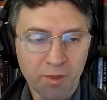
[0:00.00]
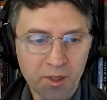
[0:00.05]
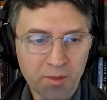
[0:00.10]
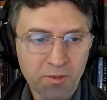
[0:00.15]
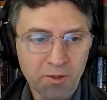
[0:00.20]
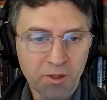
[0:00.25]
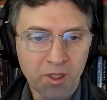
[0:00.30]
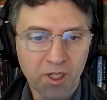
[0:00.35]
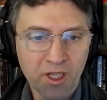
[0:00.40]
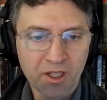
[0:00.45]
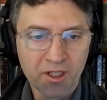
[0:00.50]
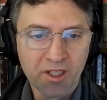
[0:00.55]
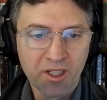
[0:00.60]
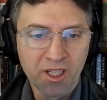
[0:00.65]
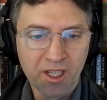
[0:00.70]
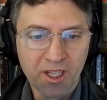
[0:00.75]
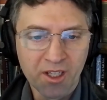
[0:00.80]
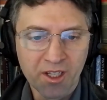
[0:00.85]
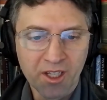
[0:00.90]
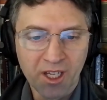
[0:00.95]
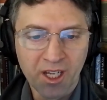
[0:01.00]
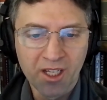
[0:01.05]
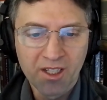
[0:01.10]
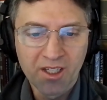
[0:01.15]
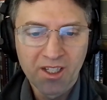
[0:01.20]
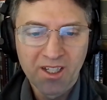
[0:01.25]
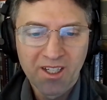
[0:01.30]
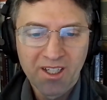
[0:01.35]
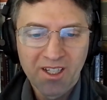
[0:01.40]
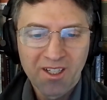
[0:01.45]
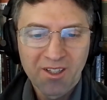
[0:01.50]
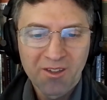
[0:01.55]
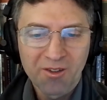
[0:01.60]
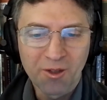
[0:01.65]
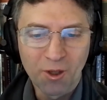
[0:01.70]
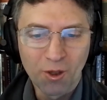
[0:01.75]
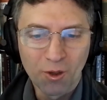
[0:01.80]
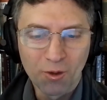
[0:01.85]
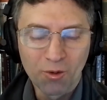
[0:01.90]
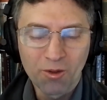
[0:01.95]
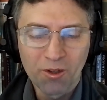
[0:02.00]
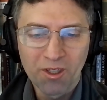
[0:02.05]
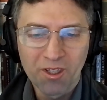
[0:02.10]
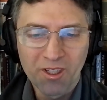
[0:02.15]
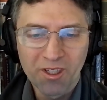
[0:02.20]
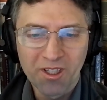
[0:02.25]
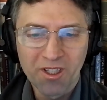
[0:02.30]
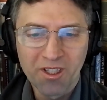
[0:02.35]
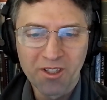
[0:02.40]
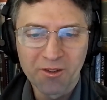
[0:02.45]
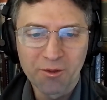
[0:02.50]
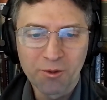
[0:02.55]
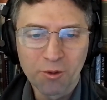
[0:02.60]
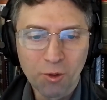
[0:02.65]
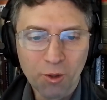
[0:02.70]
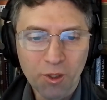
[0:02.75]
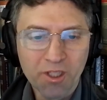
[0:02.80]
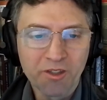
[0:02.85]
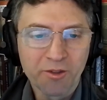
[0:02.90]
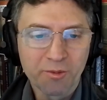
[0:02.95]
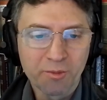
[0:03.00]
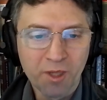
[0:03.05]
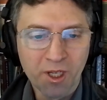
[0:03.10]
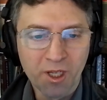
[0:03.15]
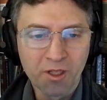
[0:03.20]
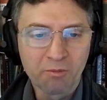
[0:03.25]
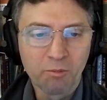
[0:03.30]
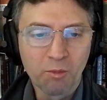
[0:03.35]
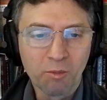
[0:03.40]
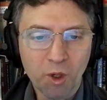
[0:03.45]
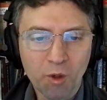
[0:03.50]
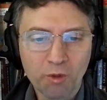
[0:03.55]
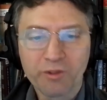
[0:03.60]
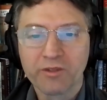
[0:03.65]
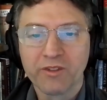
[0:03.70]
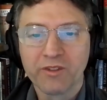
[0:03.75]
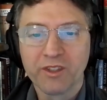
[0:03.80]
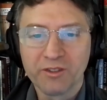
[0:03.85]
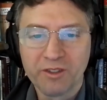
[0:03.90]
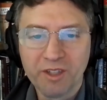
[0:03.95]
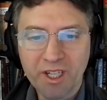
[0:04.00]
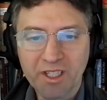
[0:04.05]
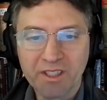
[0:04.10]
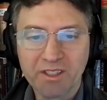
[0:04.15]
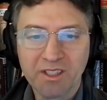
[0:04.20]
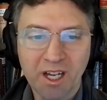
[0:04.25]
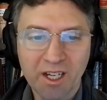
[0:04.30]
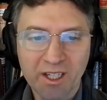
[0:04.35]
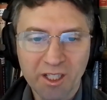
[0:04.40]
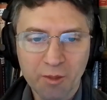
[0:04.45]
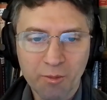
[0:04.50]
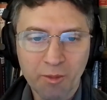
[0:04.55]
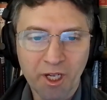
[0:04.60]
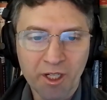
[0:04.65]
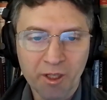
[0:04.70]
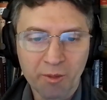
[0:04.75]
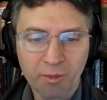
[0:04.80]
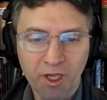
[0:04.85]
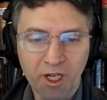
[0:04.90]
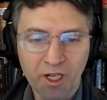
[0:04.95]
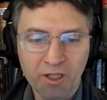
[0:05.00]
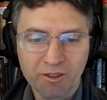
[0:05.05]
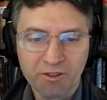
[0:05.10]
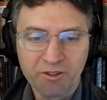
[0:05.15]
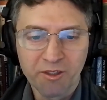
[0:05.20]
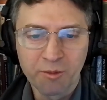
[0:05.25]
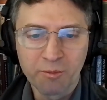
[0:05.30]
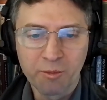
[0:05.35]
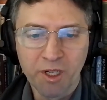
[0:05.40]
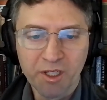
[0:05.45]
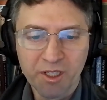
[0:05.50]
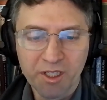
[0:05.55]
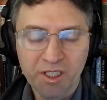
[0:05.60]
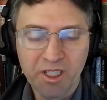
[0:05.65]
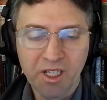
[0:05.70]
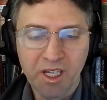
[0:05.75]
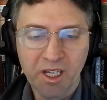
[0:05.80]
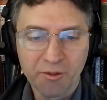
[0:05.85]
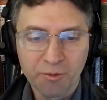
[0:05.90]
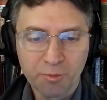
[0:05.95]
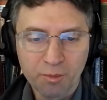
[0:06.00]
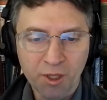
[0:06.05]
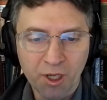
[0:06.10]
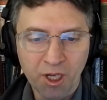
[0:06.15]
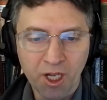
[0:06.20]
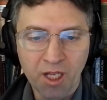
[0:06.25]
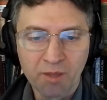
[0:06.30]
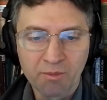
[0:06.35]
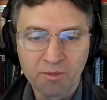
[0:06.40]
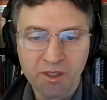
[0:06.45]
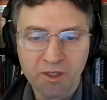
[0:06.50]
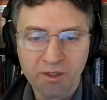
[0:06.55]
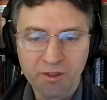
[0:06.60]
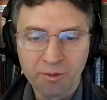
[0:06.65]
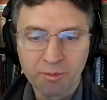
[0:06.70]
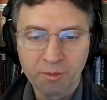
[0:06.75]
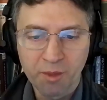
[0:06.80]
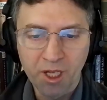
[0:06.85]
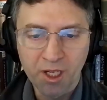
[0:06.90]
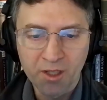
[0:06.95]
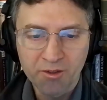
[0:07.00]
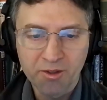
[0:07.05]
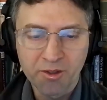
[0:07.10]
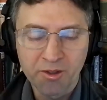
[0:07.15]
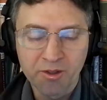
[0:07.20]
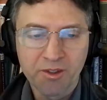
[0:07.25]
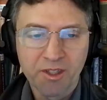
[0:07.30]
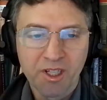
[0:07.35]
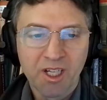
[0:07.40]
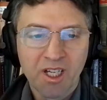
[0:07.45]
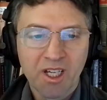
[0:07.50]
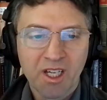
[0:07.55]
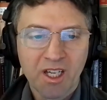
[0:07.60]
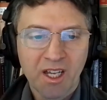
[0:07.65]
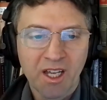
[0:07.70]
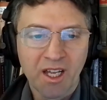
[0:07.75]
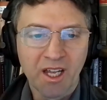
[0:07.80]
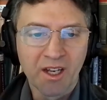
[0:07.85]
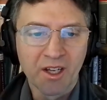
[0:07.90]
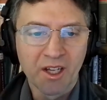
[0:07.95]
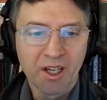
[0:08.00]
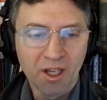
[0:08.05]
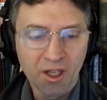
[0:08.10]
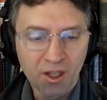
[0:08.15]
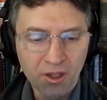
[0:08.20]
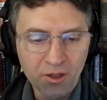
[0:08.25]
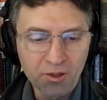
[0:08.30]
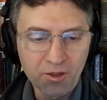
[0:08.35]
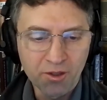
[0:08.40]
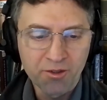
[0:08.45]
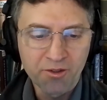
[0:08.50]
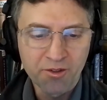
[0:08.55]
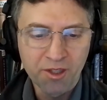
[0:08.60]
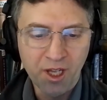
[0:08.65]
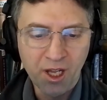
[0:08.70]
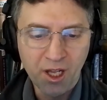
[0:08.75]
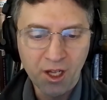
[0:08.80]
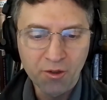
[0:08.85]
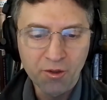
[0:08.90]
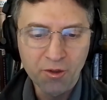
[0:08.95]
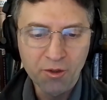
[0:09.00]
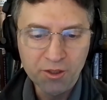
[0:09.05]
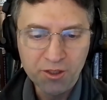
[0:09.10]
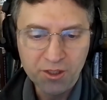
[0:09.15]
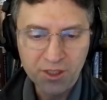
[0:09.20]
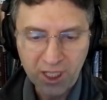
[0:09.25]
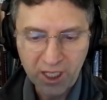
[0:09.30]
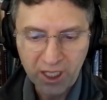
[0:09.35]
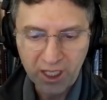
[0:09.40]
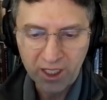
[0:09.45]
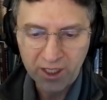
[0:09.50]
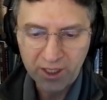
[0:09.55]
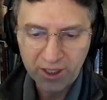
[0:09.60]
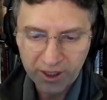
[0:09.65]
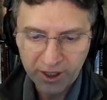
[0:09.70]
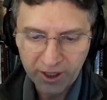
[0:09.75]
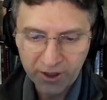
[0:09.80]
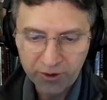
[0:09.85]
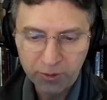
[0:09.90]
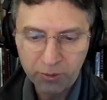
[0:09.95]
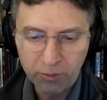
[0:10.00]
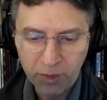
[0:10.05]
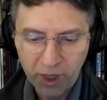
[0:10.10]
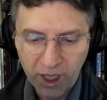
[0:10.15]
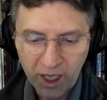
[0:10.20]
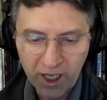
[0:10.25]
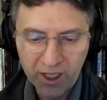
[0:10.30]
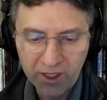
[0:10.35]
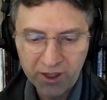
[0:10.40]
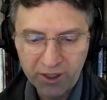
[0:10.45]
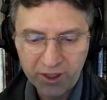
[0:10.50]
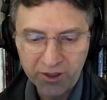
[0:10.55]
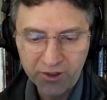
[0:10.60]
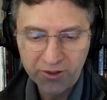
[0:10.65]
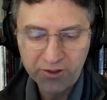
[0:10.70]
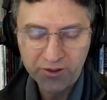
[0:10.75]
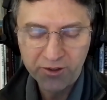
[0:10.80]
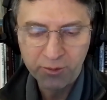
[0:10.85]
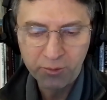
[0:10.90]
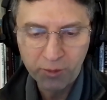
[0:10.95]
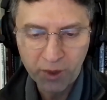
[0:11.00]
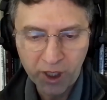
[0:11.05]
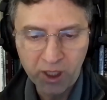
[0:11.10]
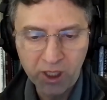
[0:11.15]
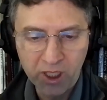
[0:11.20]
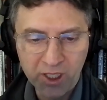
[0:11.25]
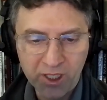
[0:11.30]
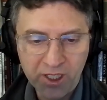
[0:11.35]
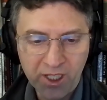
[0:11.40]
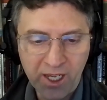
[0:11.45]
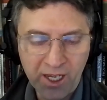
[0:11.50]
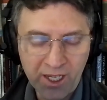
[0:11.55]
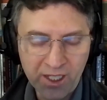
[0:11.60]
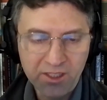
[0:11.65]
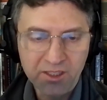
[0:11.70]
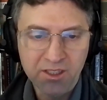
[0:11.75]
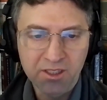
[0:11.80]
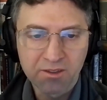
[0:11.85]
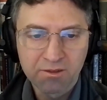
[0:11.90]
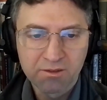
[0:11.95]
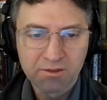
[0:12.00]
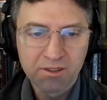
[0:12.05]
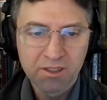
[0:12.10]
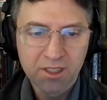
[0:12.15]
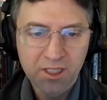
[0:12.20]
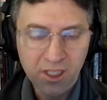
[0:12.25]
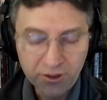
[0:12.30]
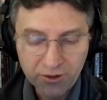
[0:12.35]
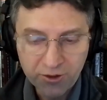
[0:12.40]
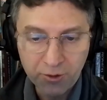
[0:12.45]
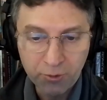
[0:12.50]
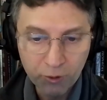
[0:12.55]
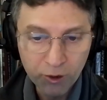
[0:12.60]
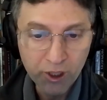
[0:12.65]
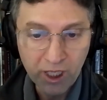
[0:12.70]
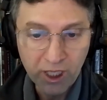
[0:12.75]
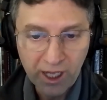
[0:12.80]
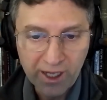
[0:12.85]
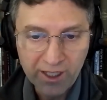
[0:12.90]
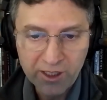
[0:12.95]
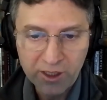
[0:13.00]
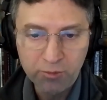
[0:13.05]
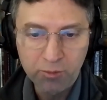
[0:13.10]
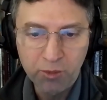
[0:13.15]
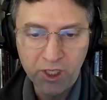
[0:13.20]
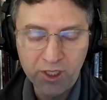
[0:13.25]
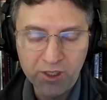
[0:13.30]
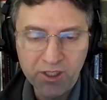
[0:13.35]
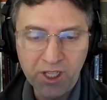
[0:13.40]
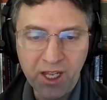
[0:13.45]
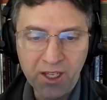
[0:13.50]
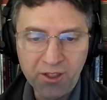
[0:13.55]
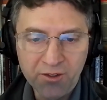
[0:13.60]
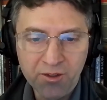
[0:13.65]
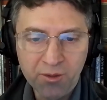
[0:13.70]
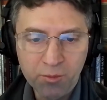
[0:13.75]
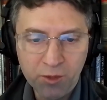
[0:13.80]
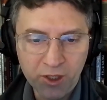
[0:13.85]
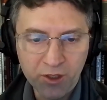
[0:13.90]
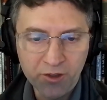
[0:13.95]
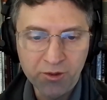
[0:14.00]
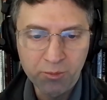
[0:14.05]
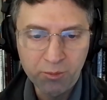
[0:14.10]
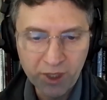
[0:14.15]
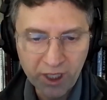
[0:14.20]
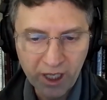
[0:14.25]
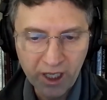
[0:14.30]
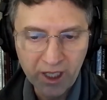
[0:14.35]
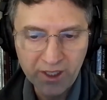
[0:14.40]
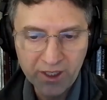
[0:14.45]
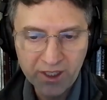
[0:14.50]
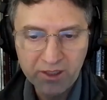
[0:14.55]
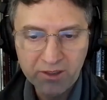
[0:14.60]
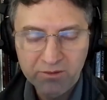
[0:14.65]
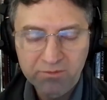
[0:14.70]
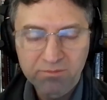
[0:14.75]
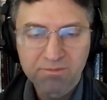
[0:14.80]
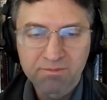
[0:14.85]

people, and so he is going to spend most of his day talking about hypocrisy, but he has primed his apostles and others to understand this by this symbolic action. It's a real action, but it has symbolism behind it.